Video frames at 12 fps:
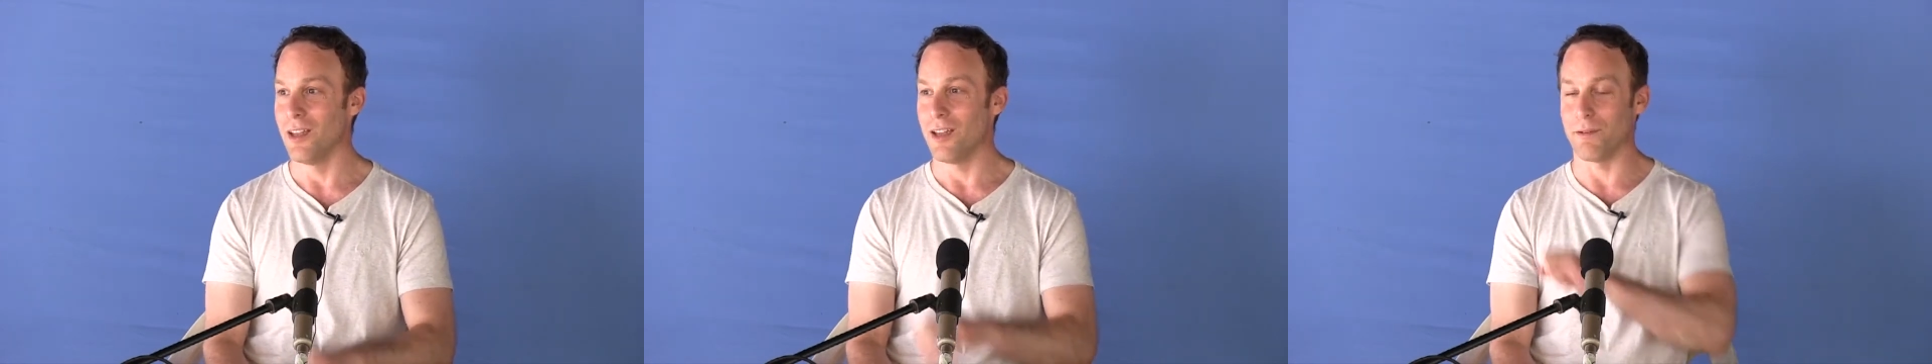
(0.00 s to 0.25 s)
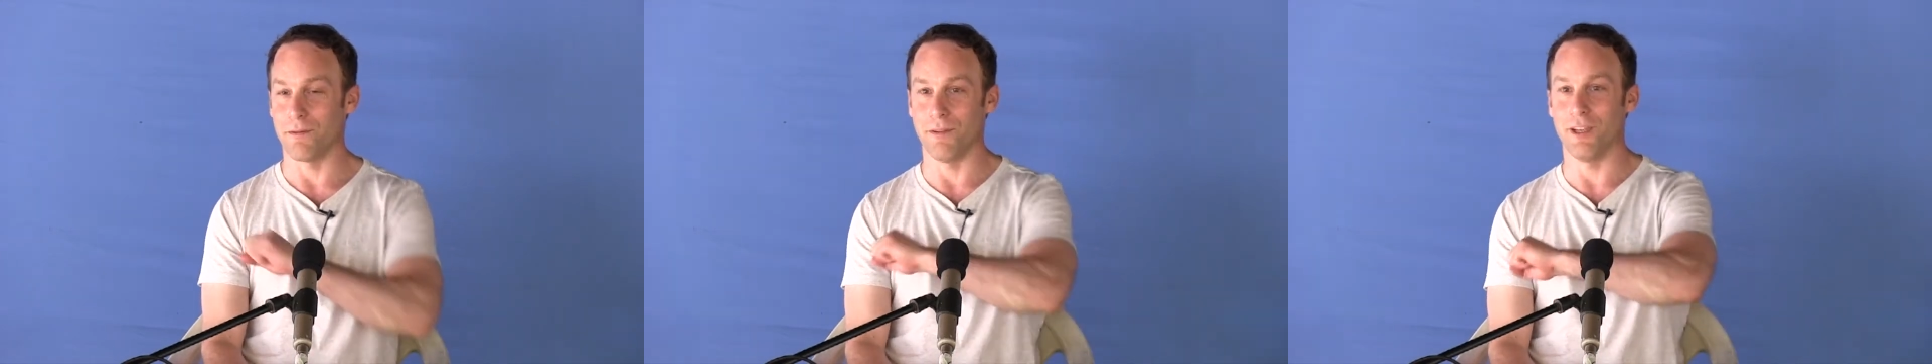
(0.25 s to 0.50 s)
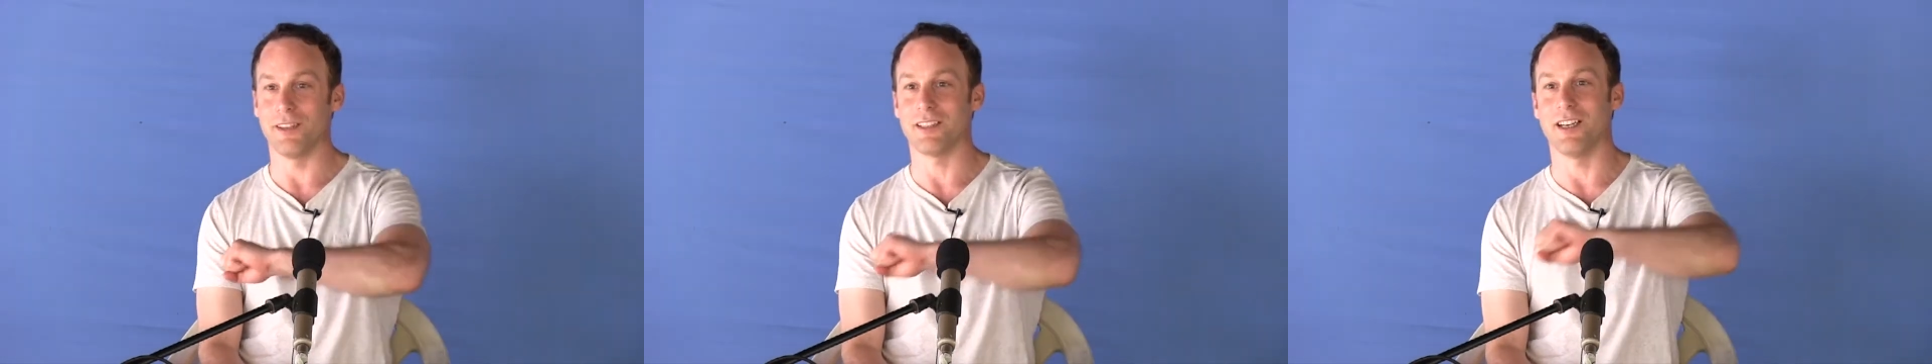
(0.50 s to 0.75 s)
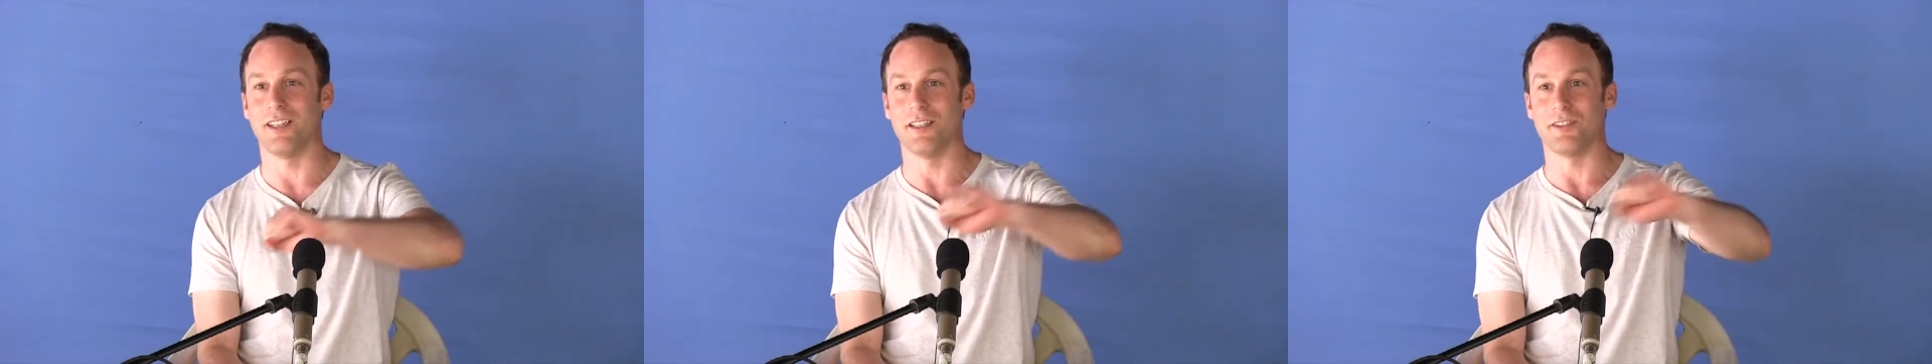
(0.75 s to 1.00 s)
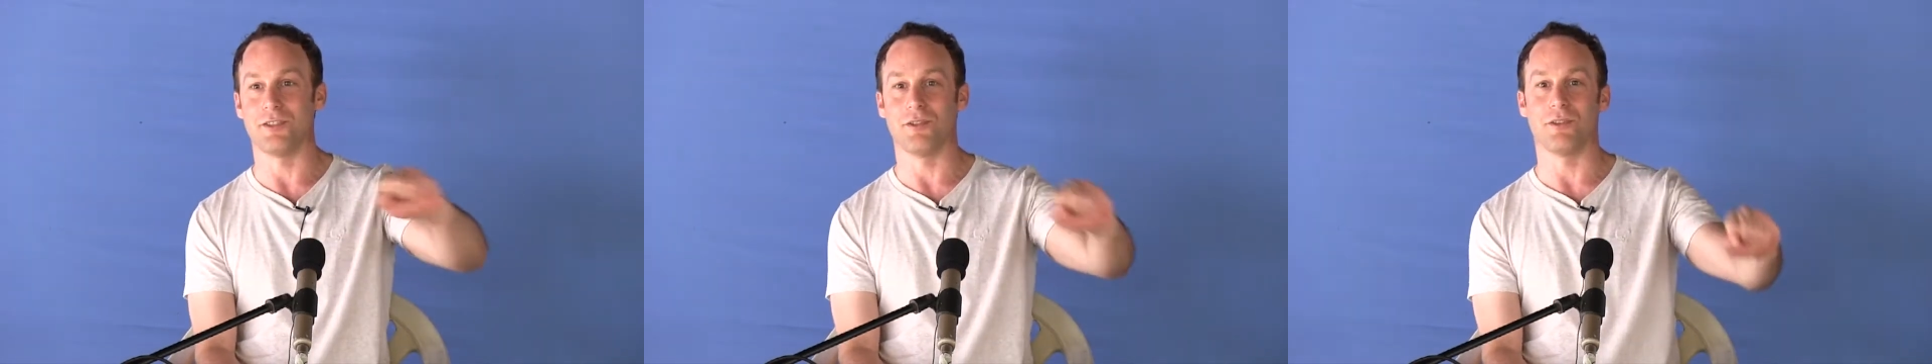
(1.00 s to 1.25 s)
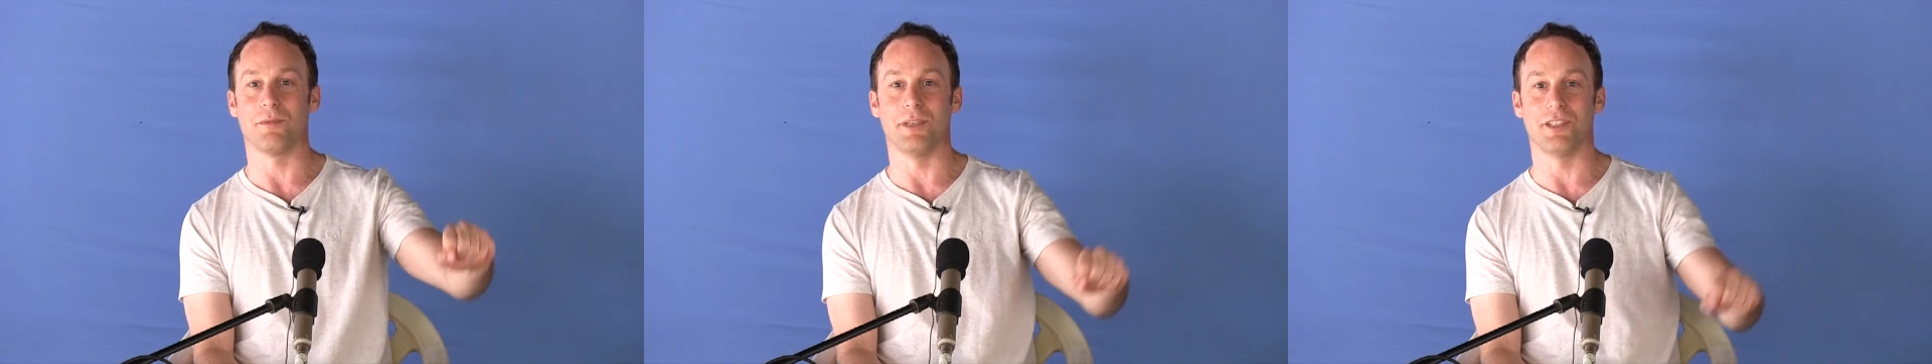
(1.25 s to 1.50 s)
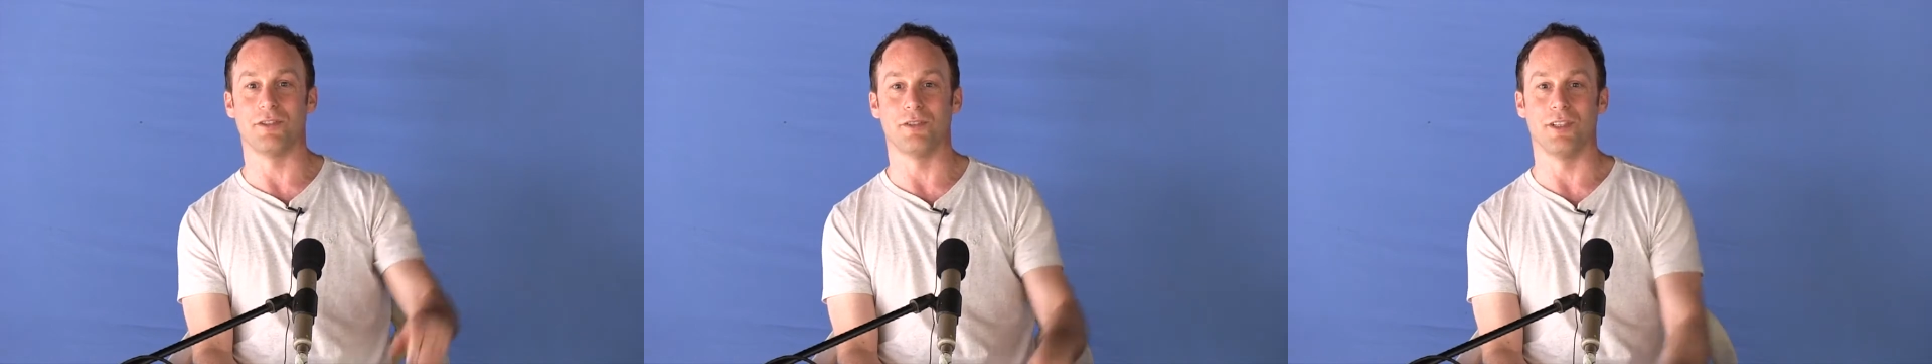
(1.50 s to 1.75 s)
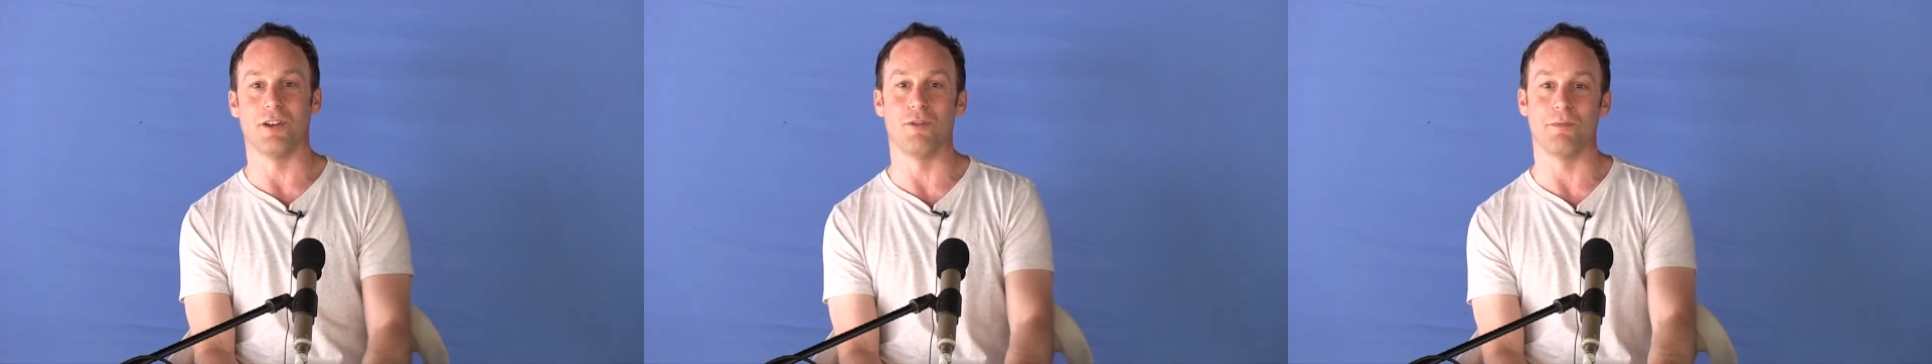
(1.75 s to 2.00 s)
a friend kind of took me to
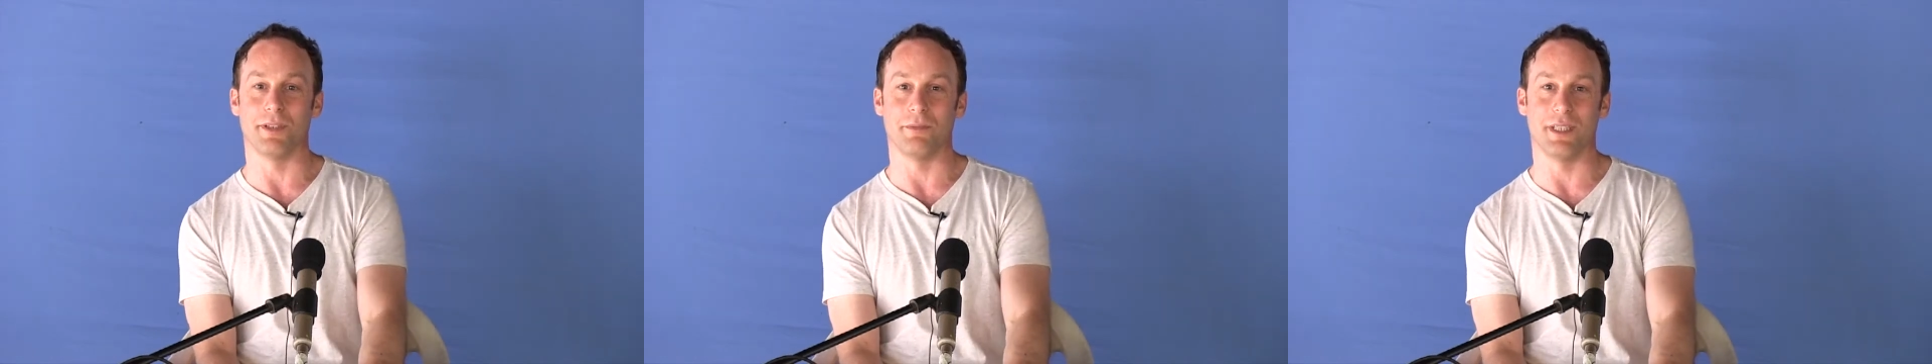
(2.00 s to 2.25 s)
an open